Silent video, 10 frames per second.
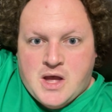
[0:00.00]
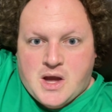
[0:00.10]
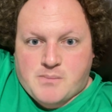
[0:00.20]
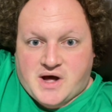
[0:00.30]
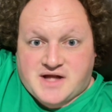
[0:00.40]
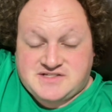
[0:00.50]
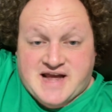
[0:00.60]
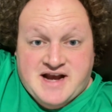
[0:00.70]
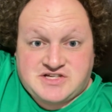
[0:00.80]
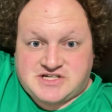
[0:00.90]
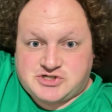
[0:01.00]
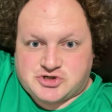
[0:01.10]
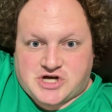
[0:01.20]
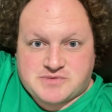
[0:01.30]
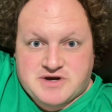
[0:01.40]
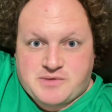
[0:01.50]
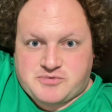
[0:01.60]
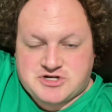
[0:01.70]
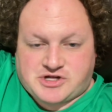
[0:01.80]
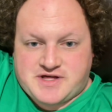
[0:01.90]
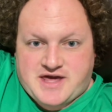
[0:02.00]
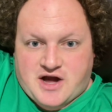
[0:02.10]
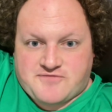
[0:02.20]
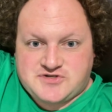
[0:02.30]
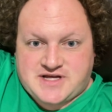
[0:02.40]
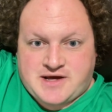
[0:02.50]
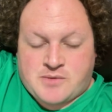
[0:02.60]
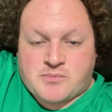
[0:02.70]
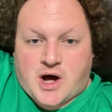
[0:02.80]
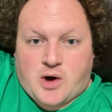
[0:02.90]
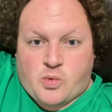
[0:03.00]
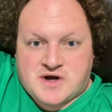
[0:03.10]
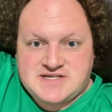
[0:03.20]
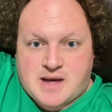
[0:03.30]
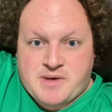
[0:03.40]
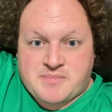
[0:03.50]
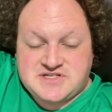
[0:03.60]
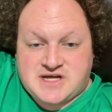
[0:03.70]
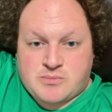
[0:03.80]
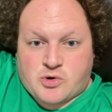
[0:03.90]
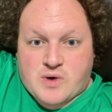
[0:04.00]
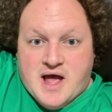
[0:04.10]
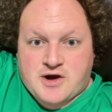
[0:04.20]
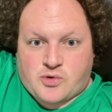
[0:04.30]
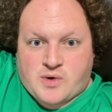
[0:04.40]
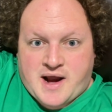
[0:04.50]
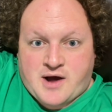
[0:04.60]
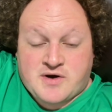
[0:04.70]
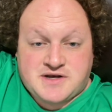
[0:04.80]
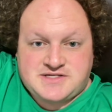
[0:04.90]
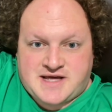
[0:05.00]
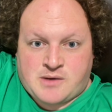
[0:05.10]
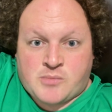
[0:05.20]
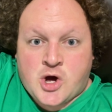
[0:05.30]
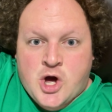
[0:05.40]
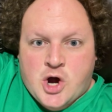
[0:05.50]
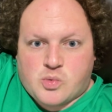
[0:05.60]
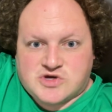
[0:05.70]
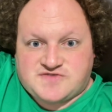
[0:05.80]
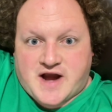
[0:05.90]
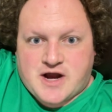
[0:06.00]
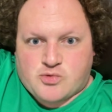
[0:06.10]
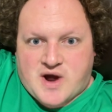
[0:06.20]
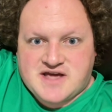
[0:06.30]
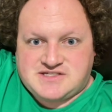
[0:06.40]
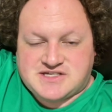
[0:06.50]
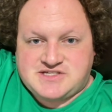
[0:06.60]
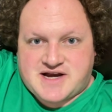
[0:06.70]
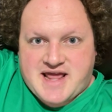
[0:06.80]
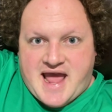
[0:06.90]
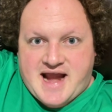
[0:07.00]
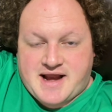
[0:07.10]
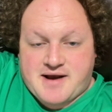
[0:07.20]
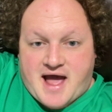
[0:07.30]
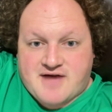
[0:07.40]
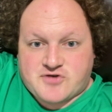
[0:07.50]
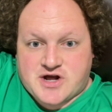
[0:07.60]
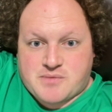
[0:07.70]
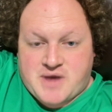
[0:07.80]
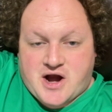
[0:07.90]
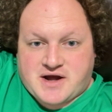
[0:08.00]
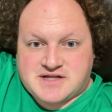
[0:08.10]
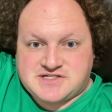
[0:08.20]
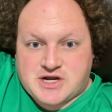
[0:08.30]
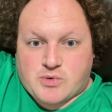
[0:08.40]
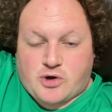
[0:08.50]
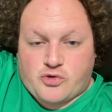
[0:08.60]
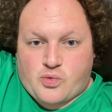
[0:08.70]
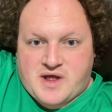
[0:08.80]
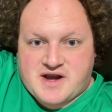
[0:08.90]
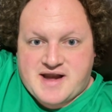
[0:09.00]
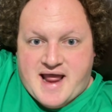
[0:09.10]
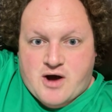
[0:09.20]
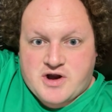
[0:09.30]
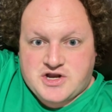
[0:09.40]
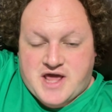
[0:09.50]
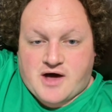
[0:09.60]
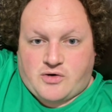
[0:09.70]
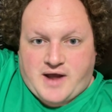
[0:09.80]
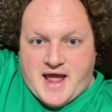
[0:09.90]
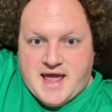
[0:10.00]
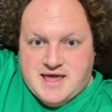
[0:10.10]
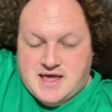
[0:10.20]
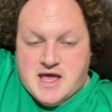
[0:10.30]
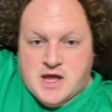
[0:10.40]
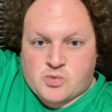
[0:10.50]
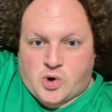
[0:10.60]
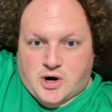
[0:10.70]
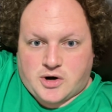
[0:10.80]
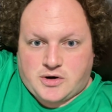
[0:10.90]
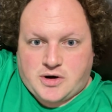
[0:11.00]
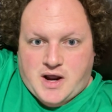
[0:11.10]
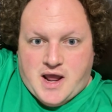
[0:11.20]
But Sandy's sister's husband didn't particularly care for Tim. One time, him and Tim were riding around, and Tim was very racist, and he hated African Americans, and he rolled the window down and yelled, "Hey, N-word."